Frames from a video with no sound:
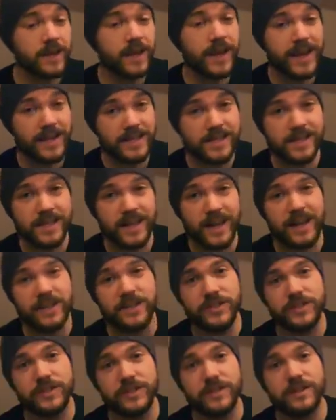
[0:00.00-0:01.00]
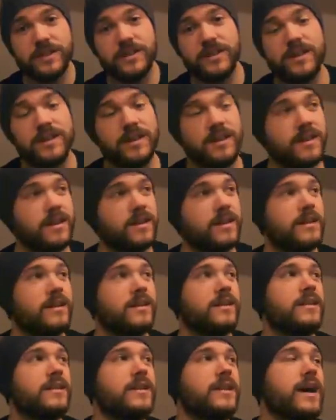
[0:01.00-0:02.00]
Insulation.
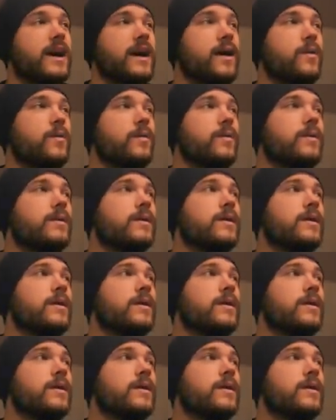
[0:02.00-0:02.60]
Now,